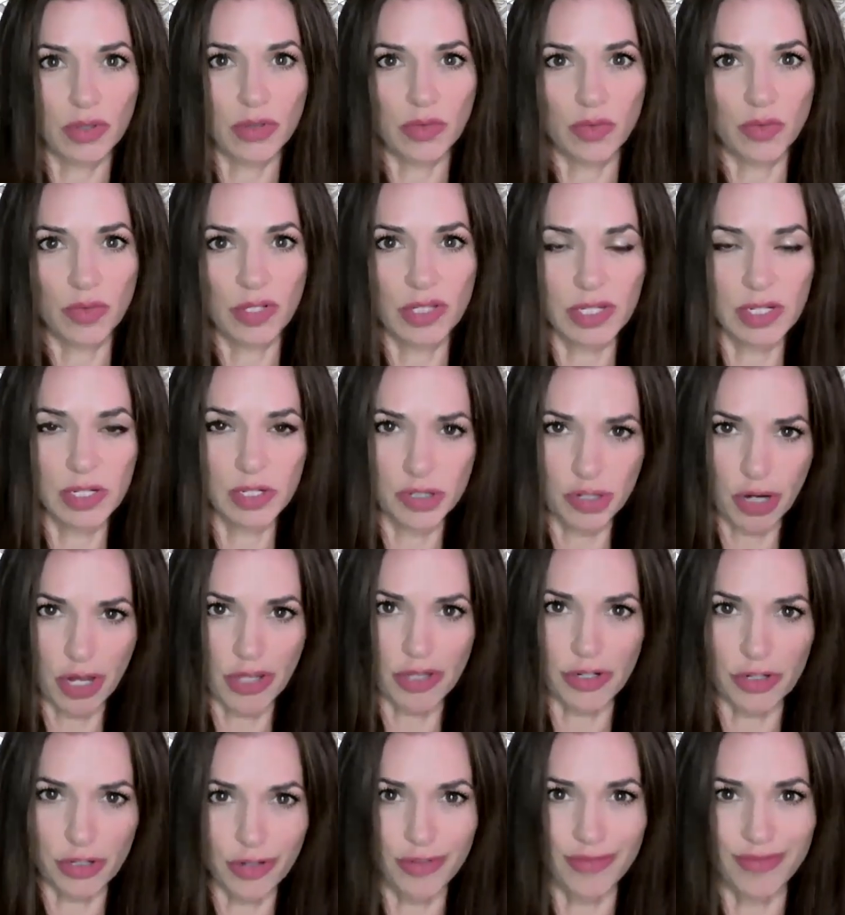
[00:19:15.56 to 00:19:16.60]
with each
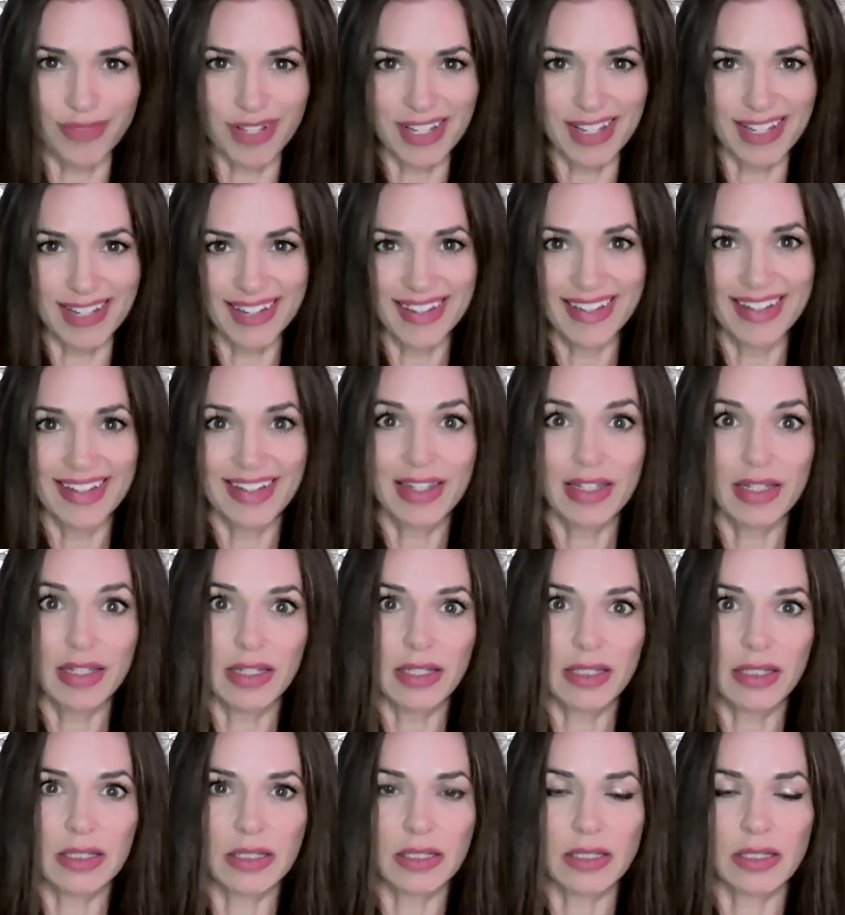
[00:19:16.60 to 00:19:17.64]
other
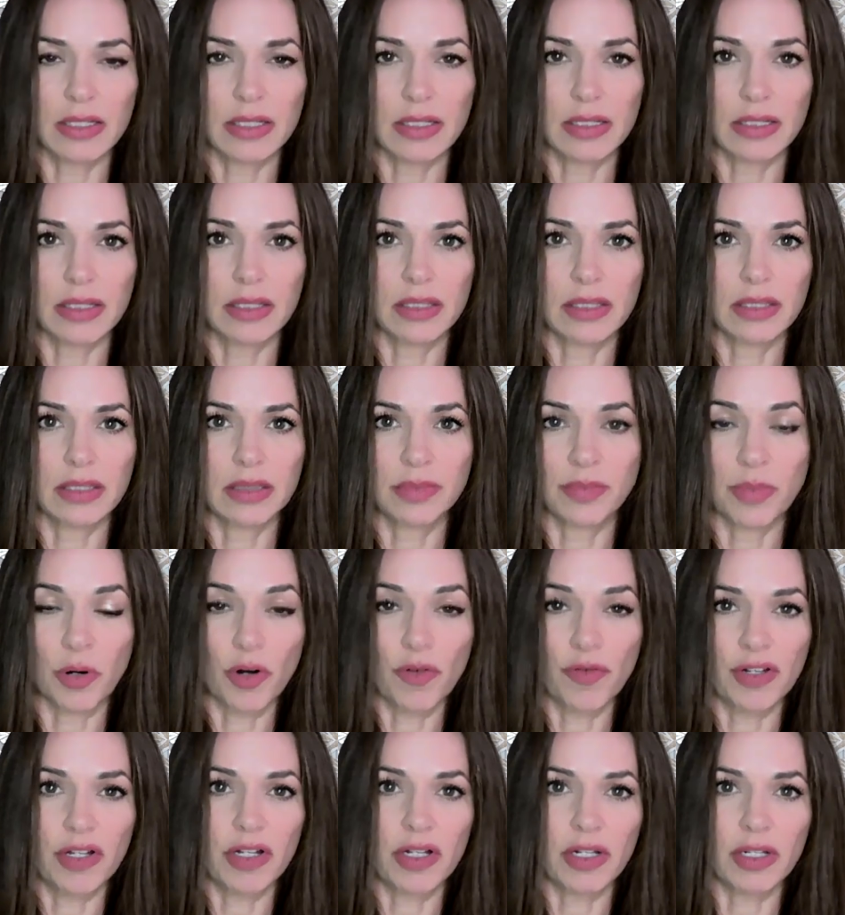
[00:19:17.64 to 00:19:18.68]
in
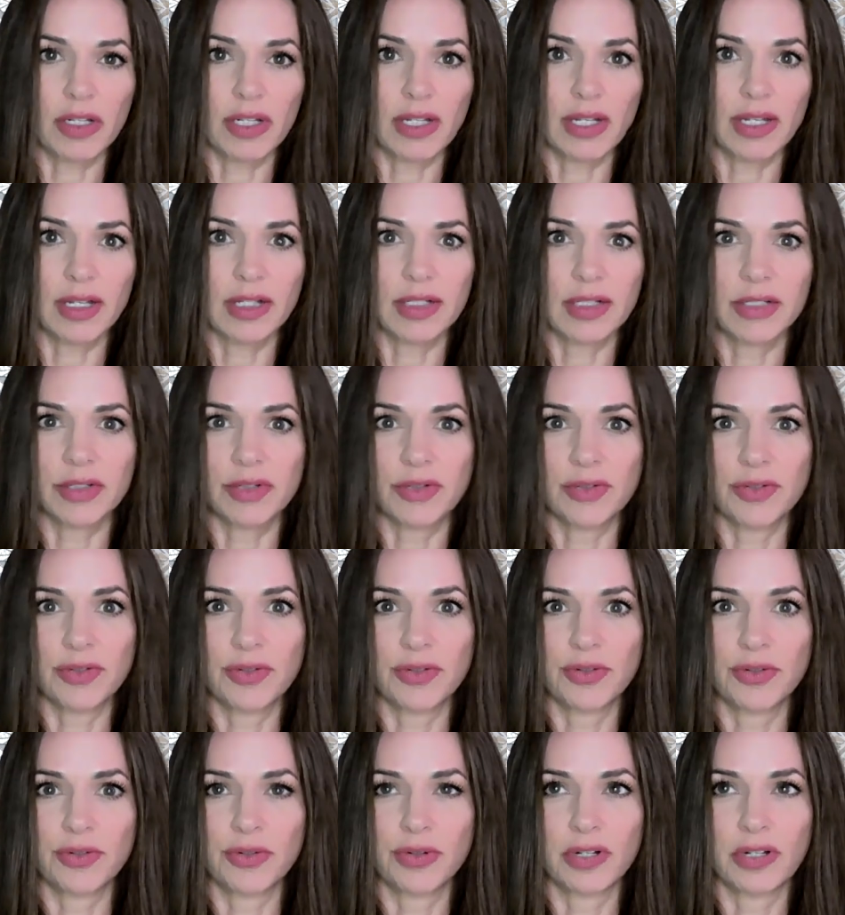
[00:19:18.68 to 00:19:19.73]
perfectly
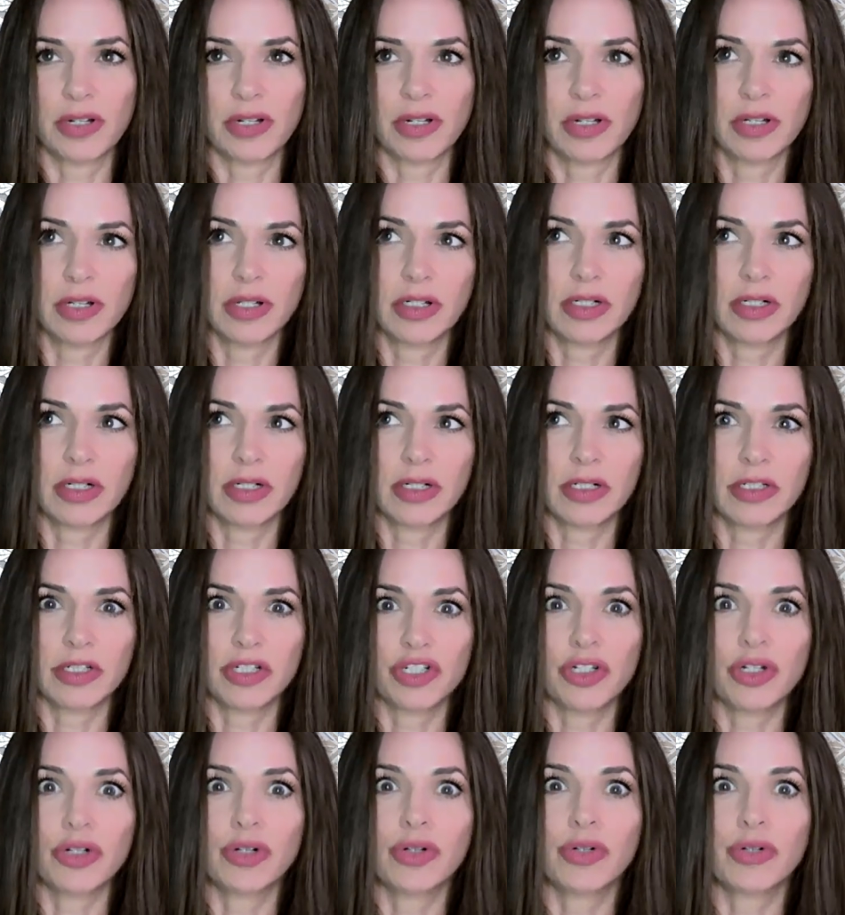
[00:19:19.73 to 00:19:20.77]
to
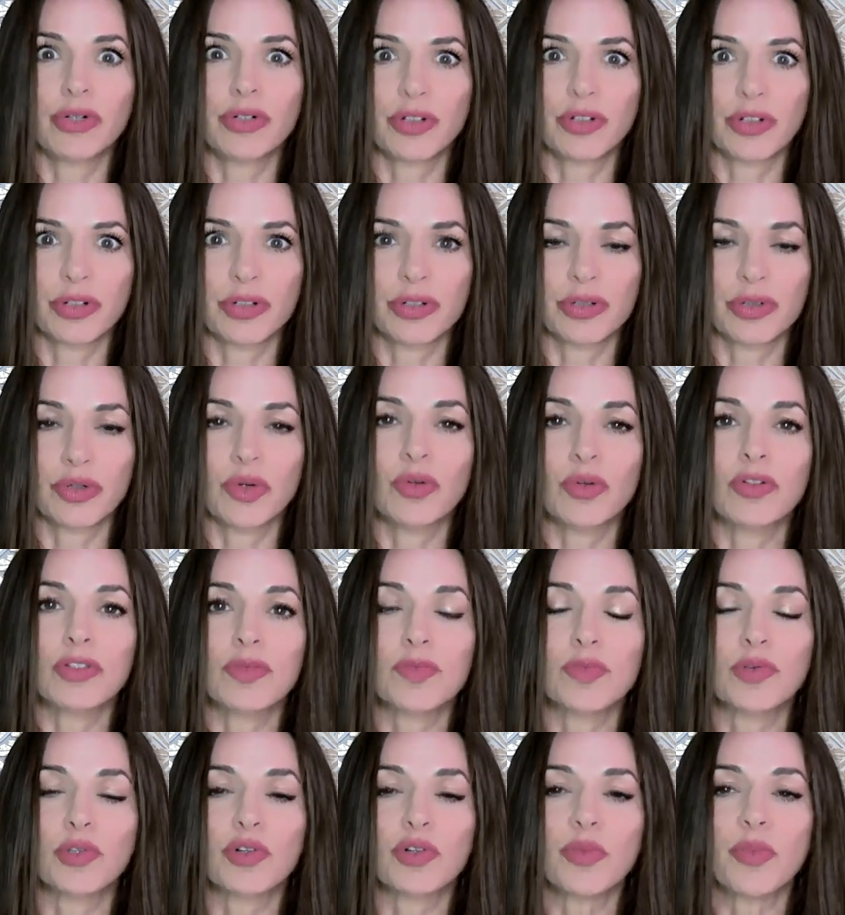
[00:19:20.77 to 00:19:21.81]
show your soul's
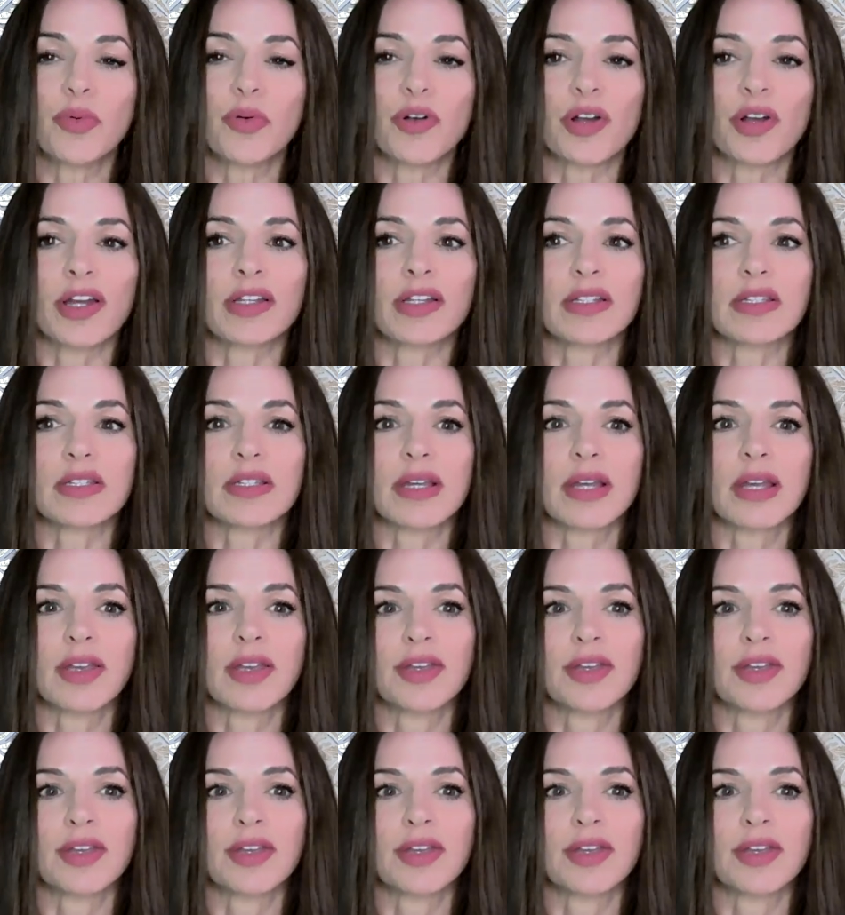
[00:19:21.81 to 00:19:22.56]
blueprint.